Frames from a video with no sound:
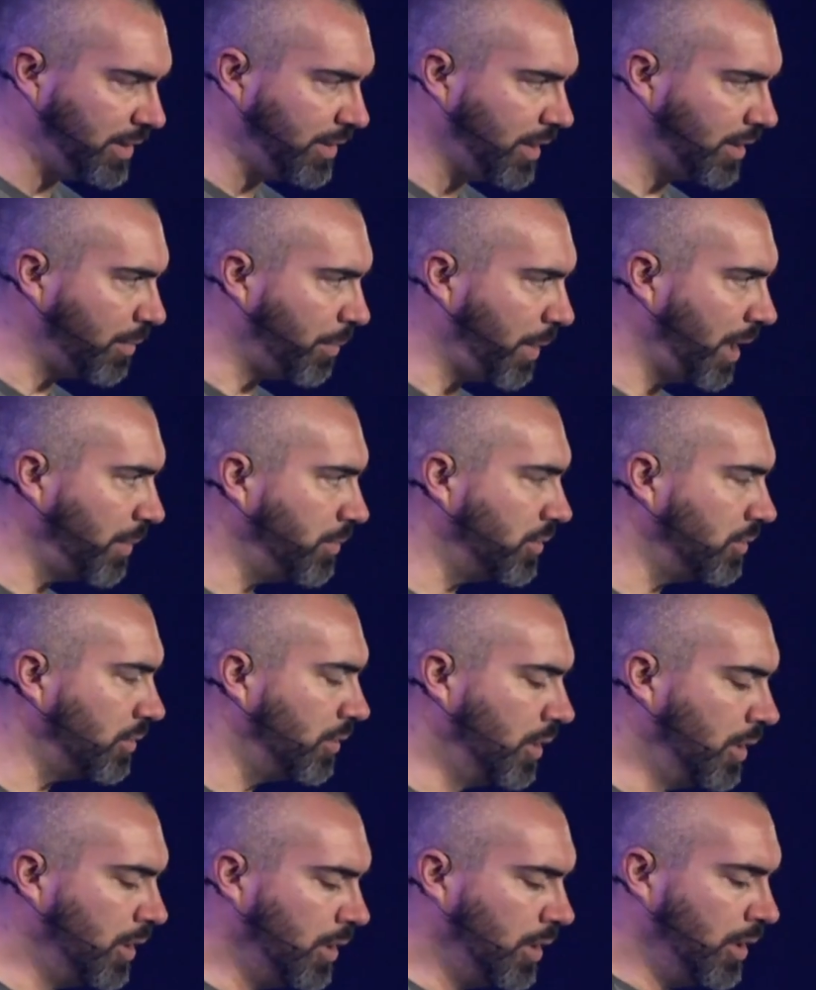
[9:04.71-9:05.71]
that the Bible
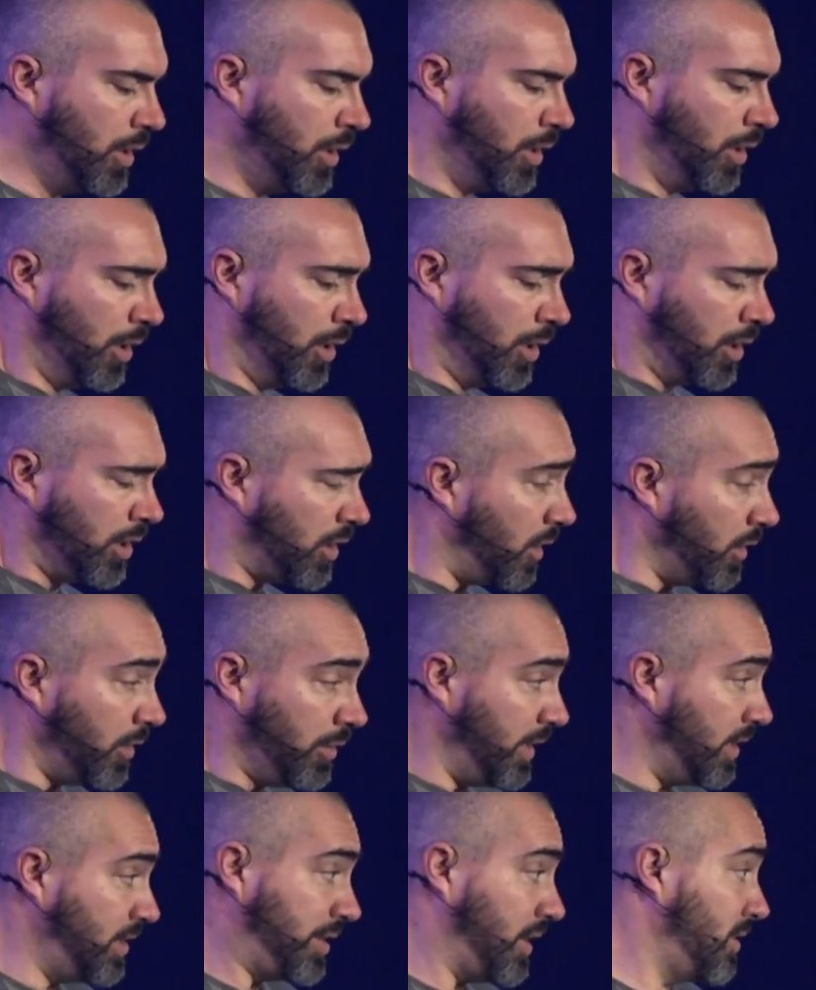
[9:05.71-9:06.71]

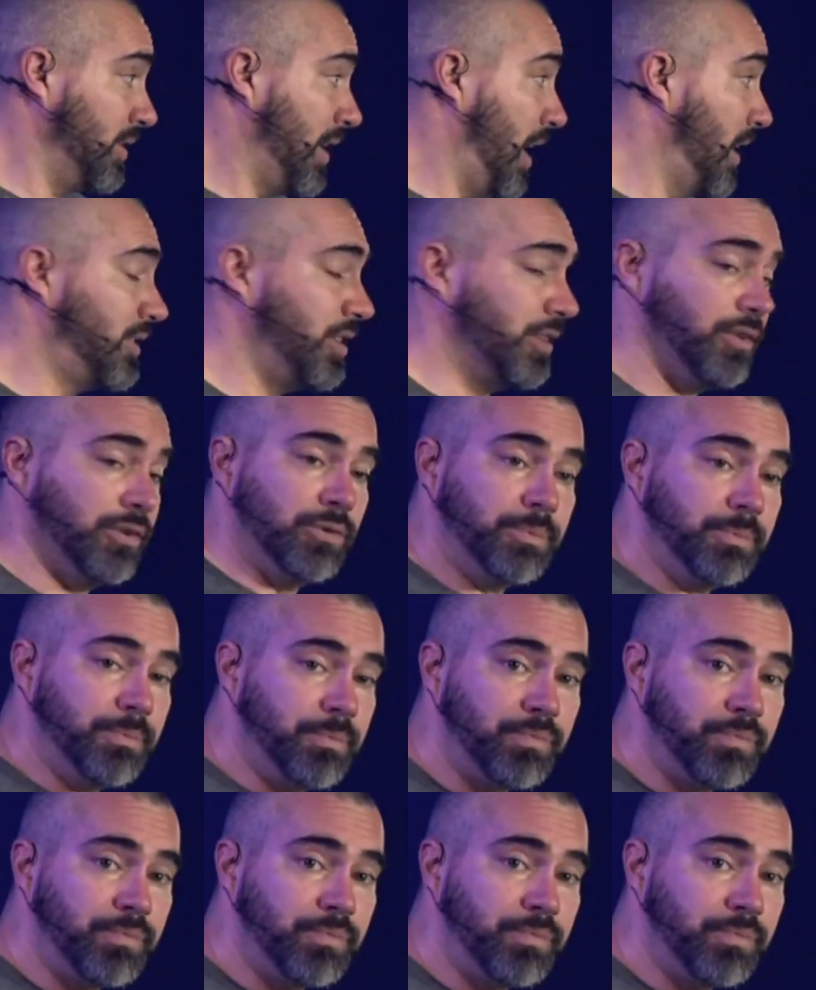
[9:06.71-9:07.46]
clearly says not to do,